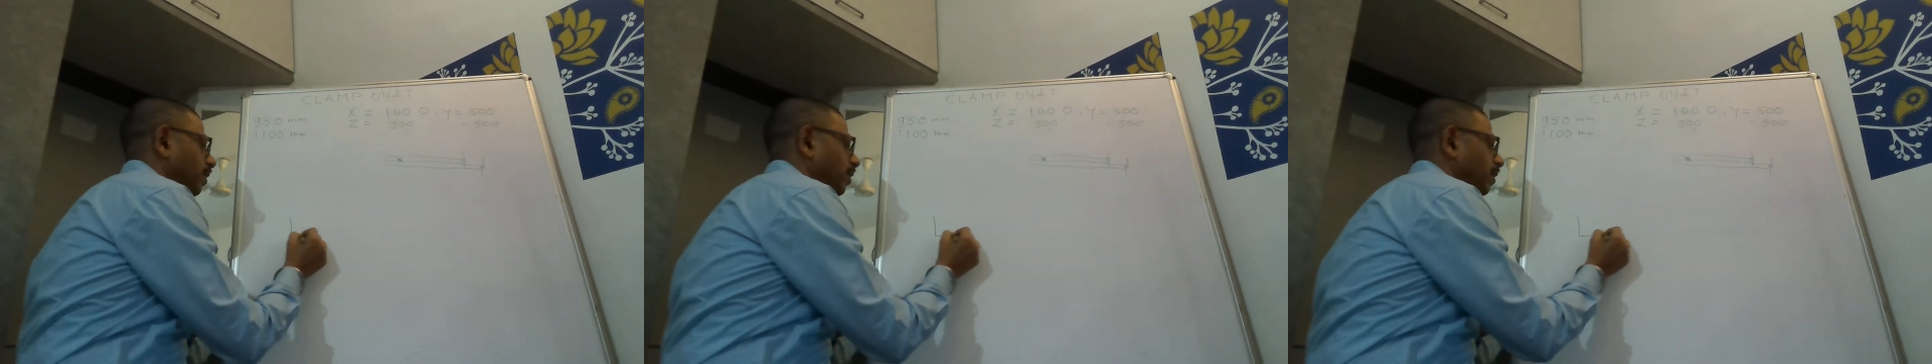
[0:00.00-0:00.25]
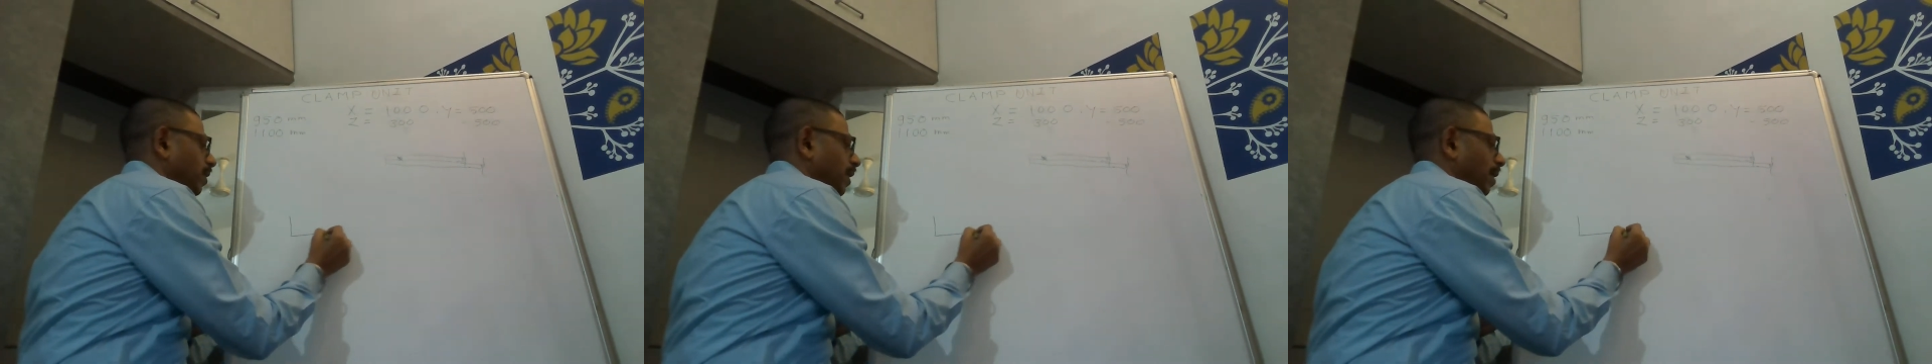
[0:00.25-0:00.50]
a
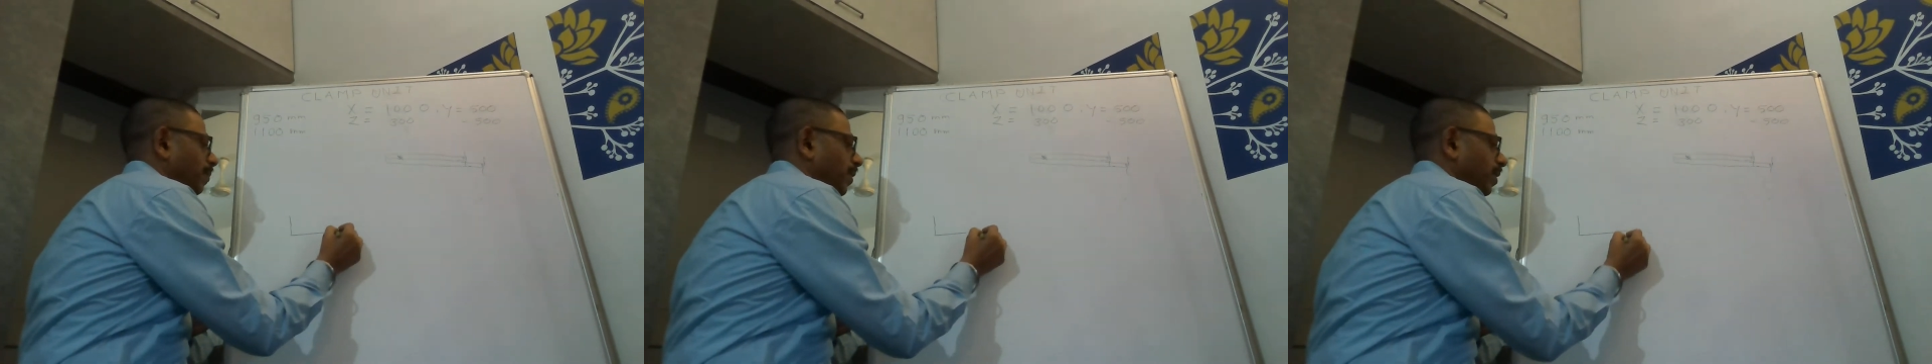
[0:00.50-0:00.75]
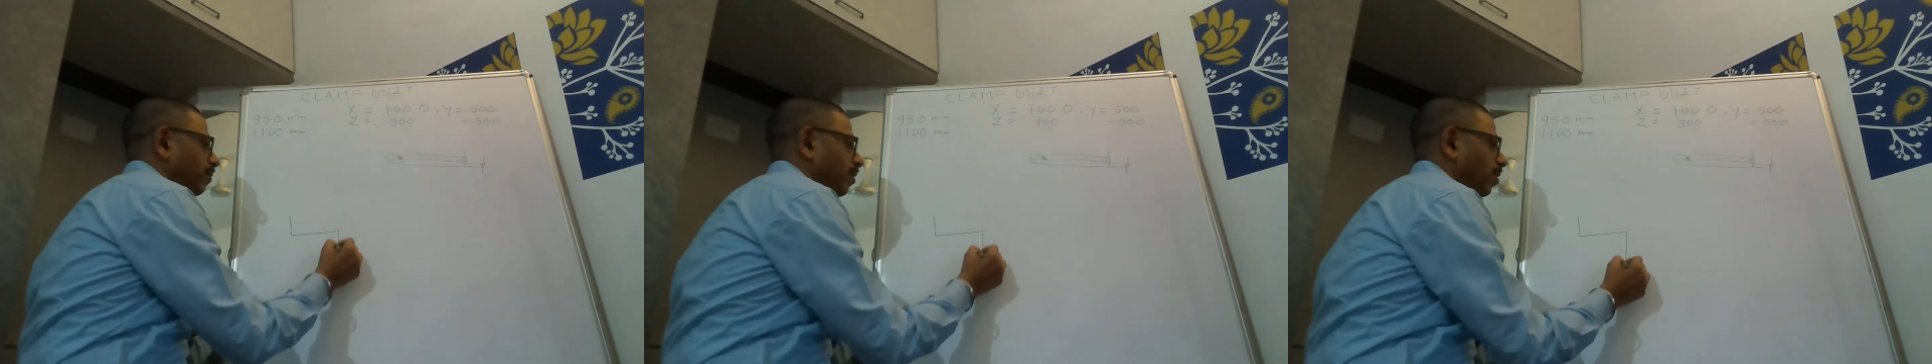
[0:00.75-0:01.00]

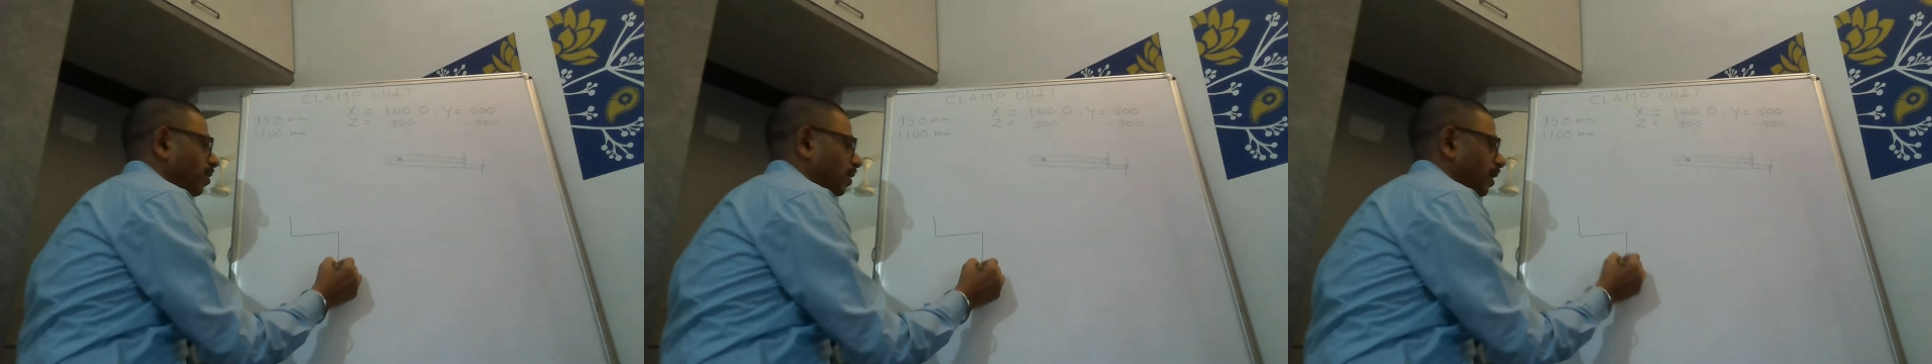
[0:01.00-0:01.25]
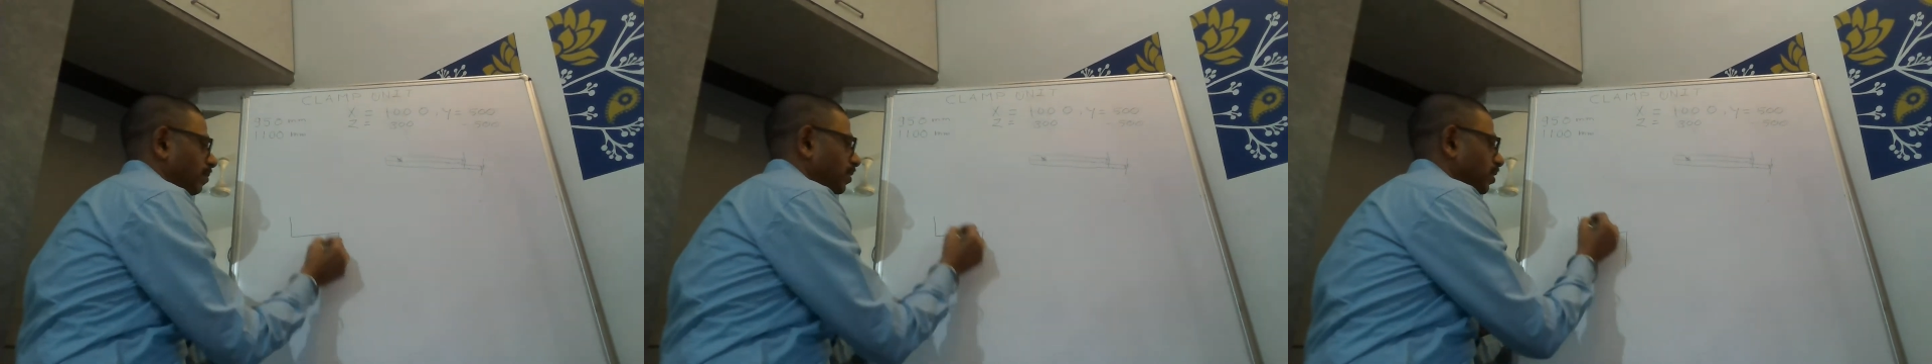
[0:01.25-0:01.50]
clamping block.
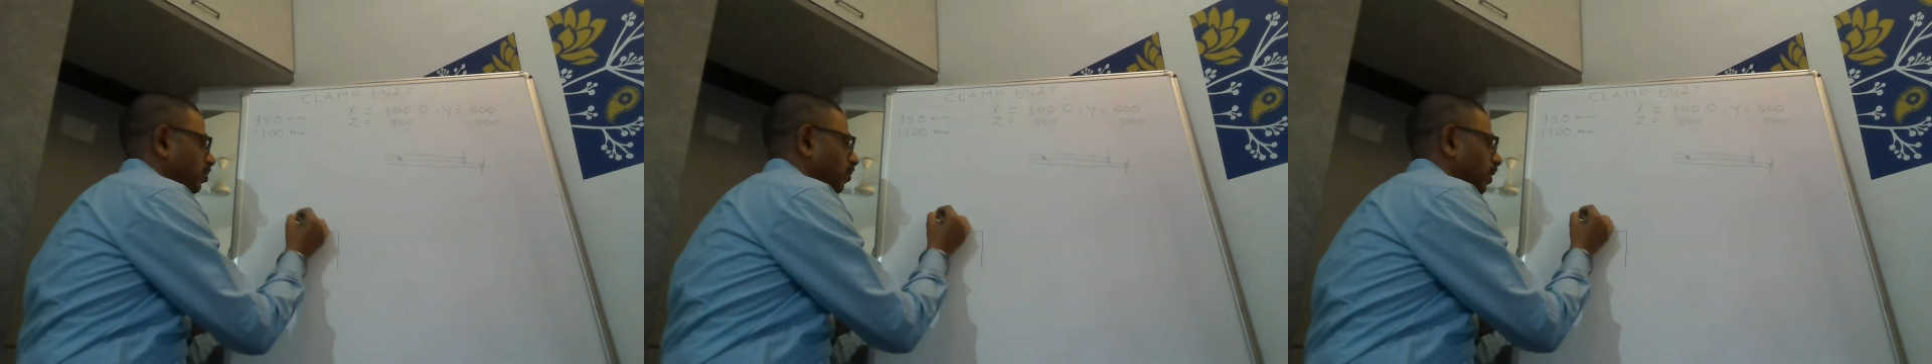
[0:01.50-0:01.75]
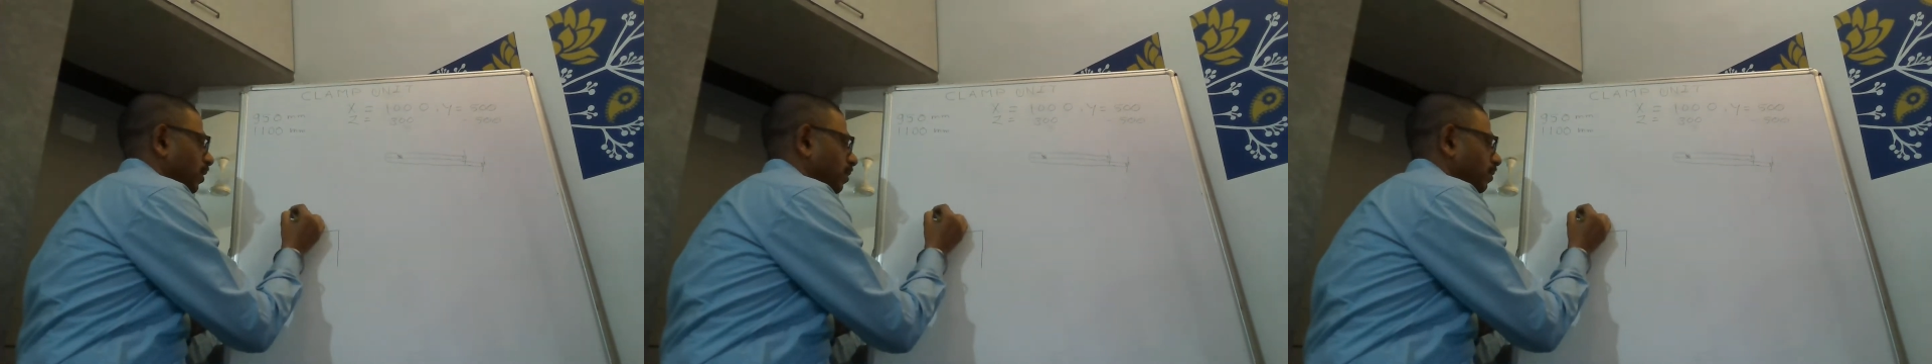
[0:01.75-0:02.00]
I'm just
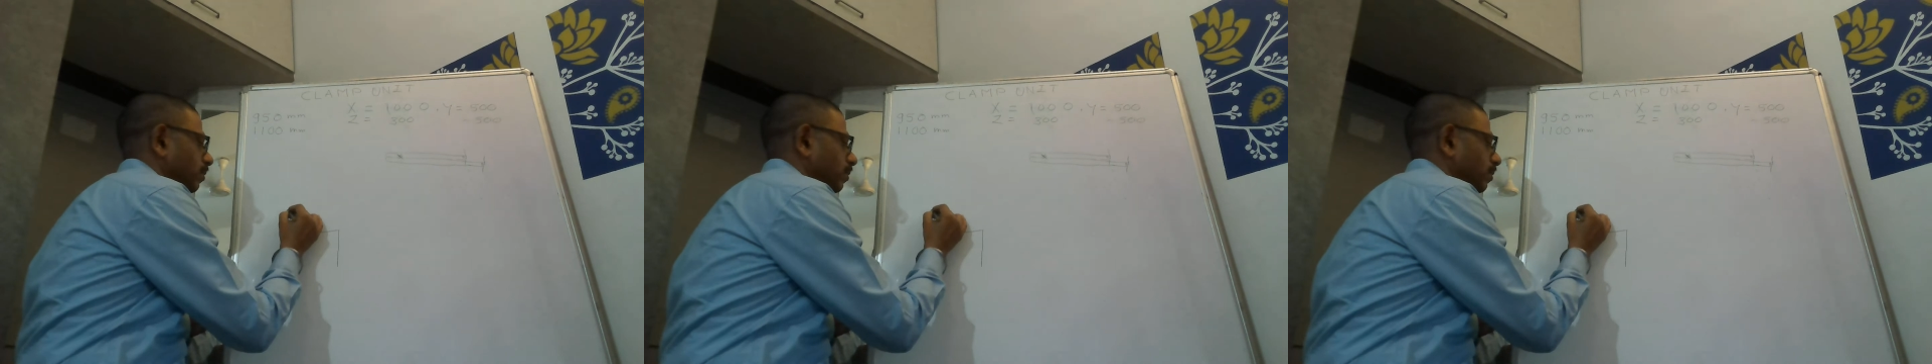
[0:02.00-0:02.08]
showing